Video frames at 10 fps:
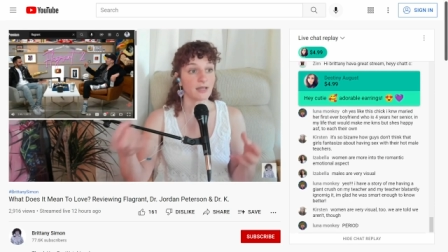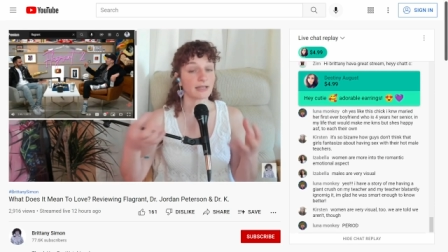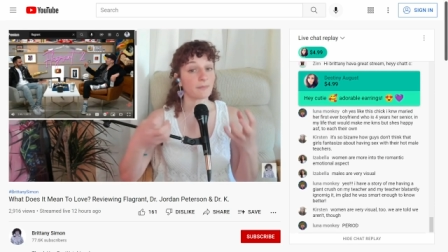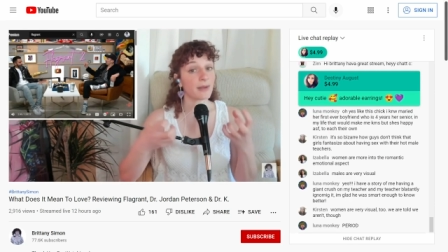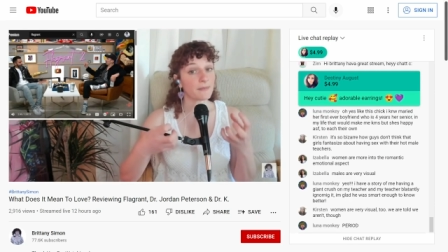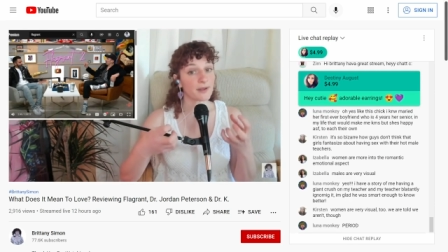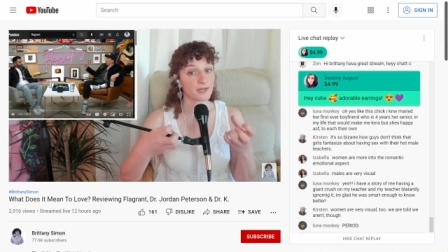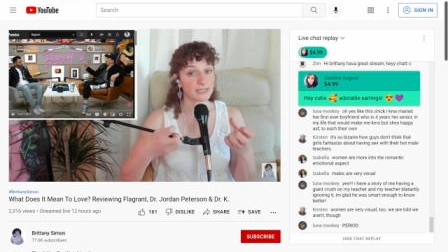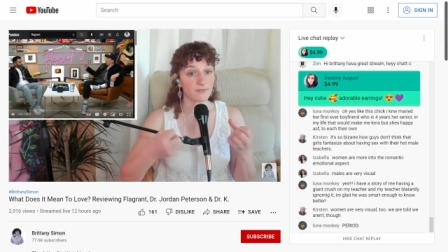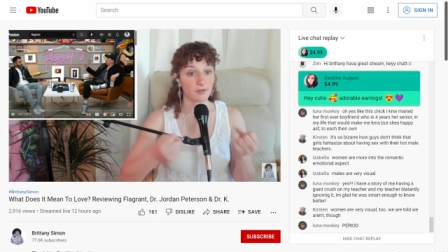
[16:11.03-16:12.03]
Like my
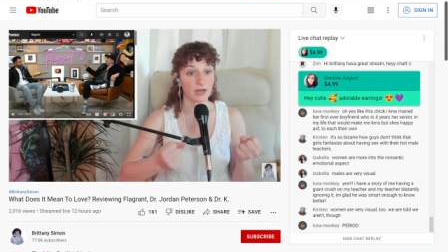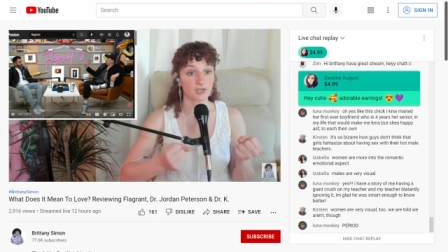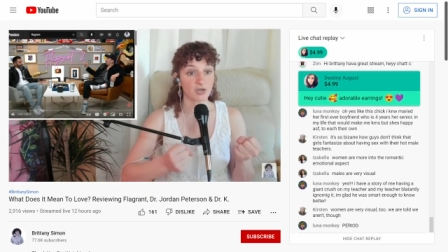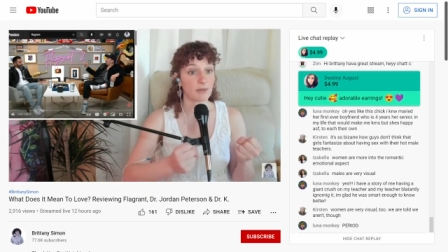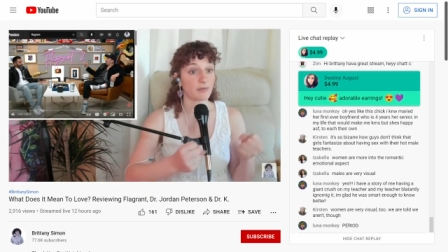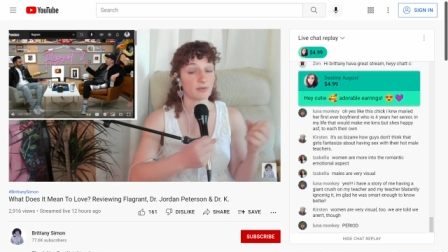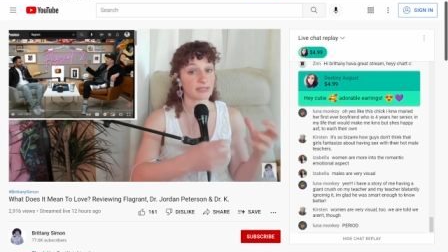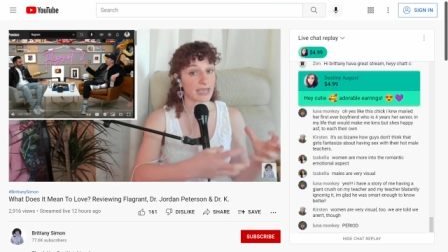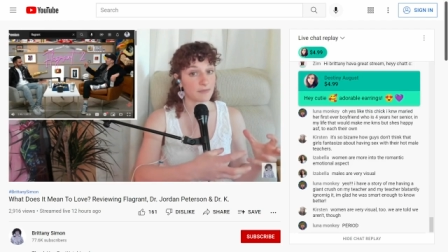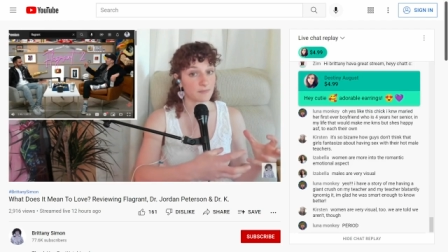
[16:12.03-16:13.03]
parents have a lot of trauma
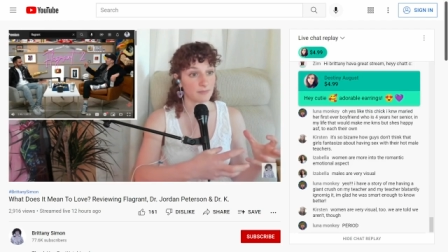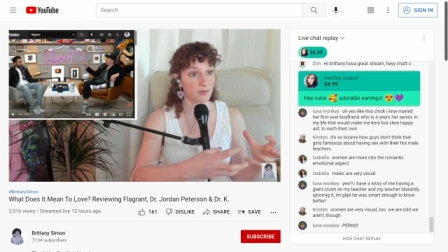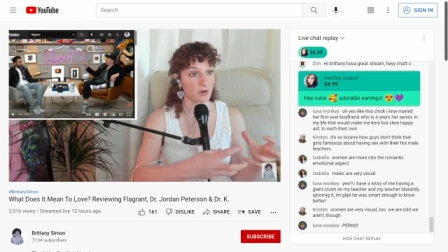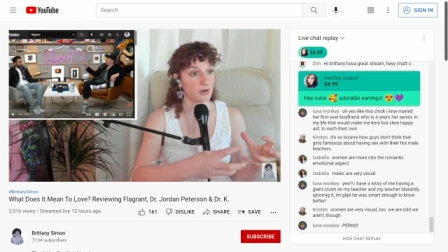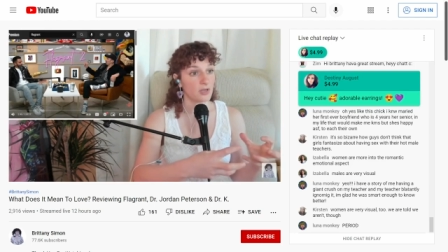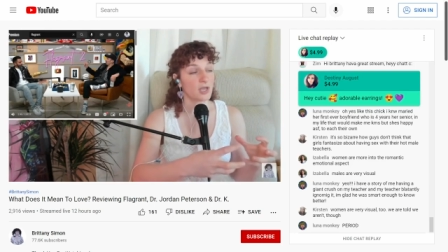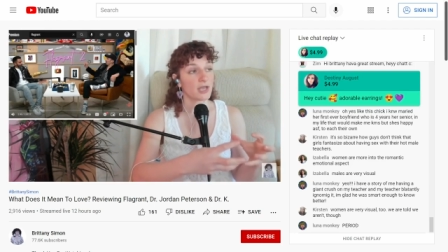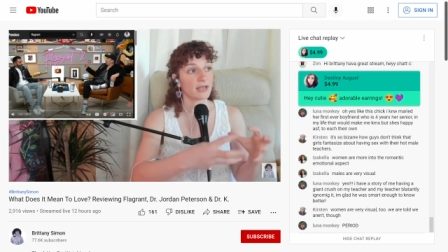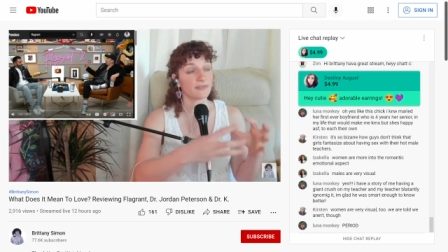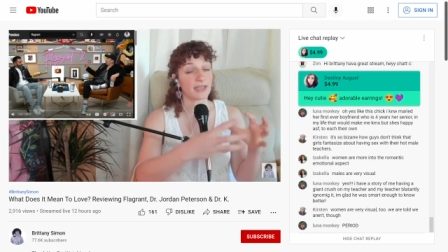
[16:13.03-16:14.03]
with gay people,
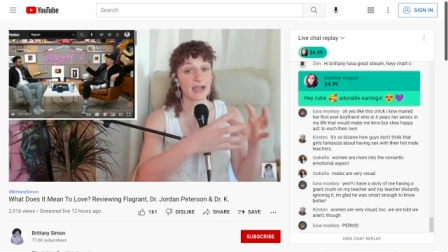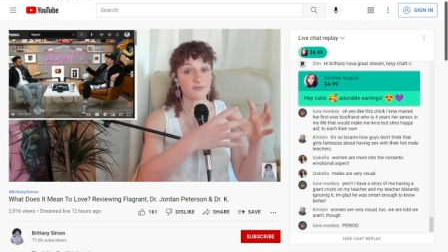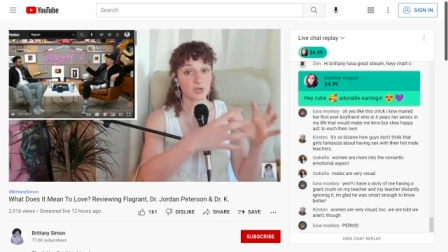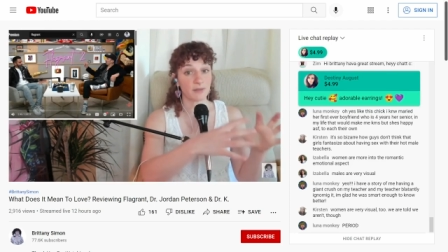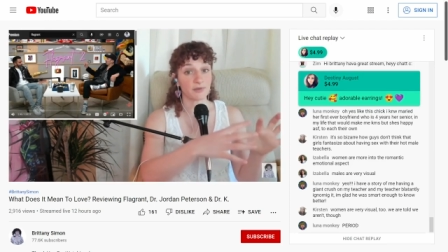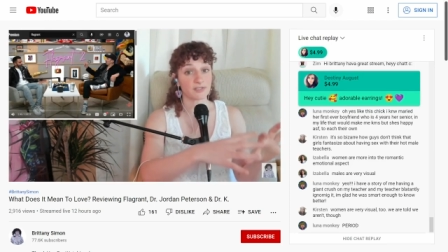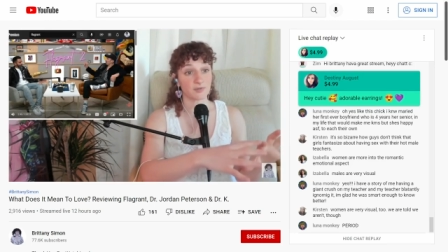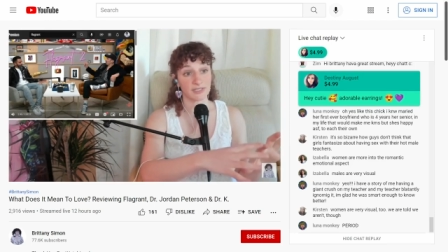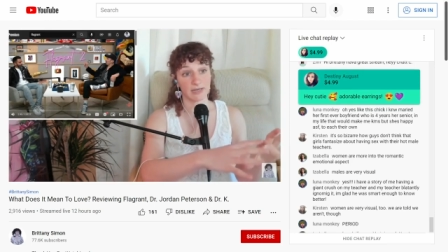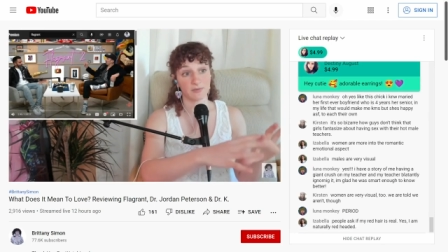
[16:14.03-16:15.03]
and they have trauma
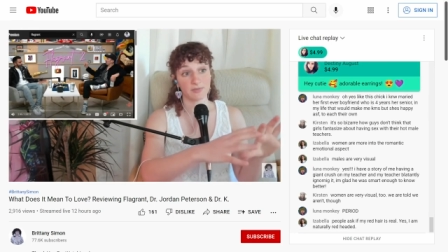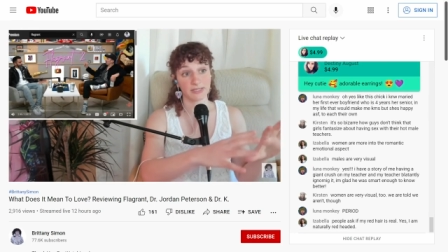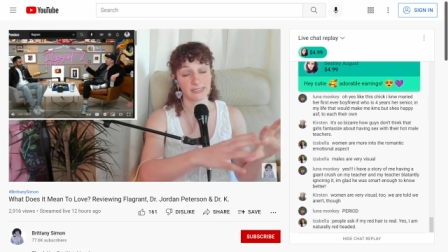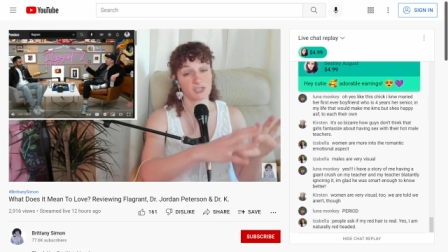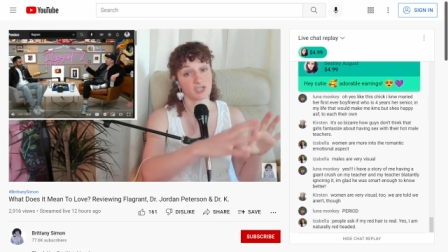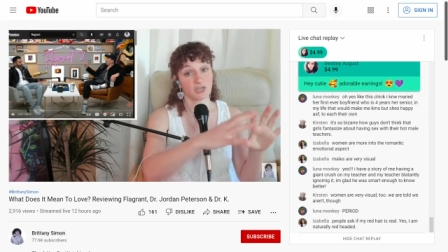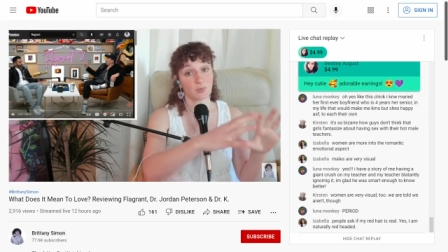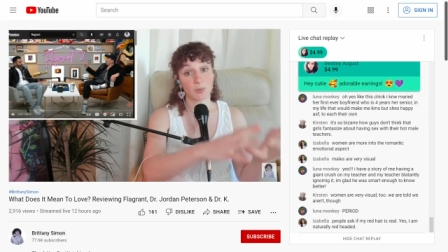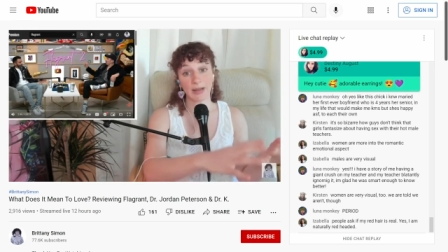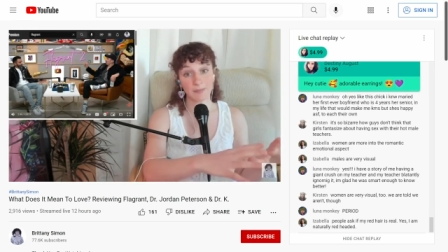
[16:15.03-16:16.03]
associated with molestation
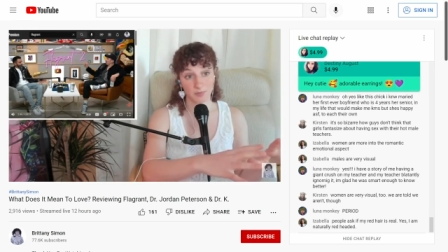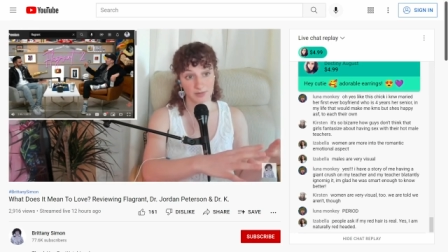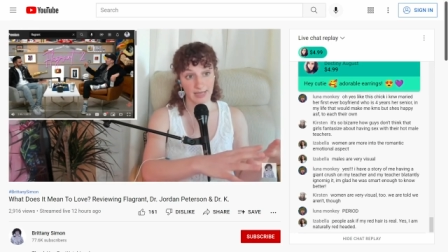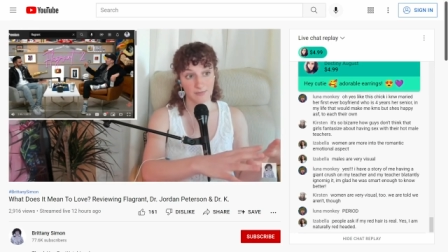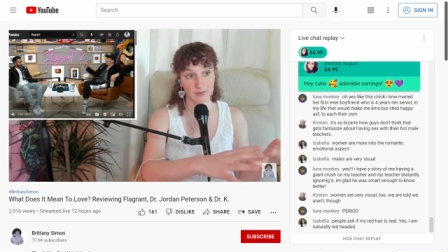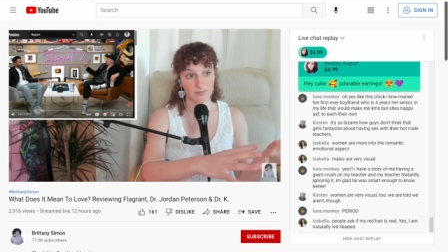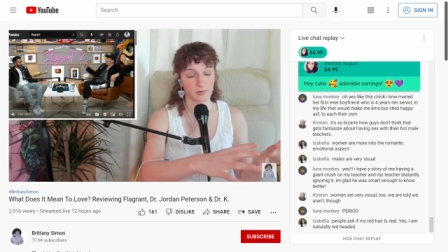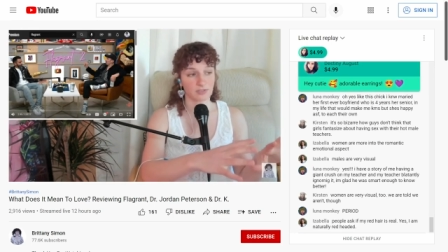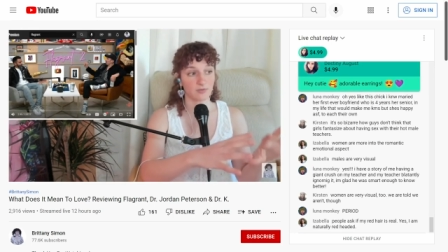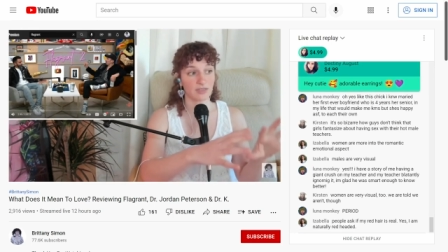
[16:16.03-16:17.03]
and rape with gay
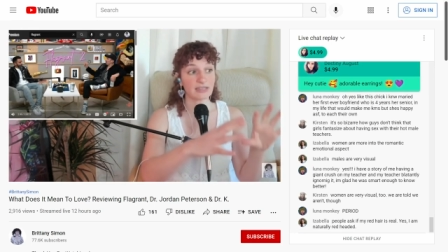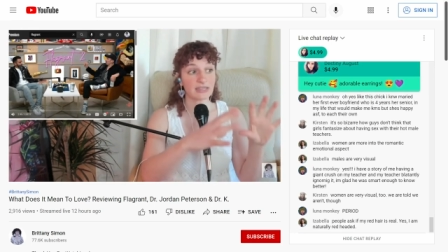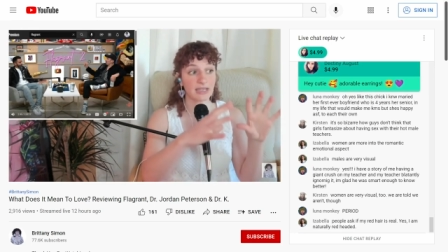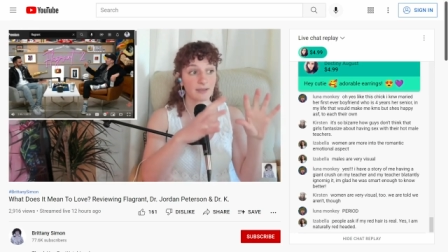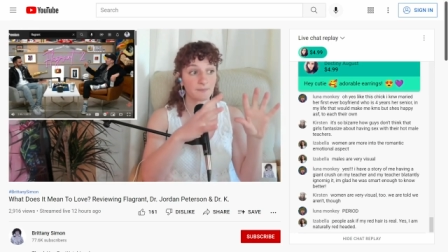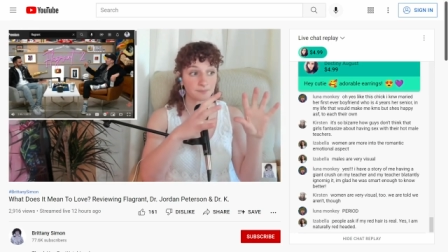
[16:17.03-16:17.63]
people. So they think,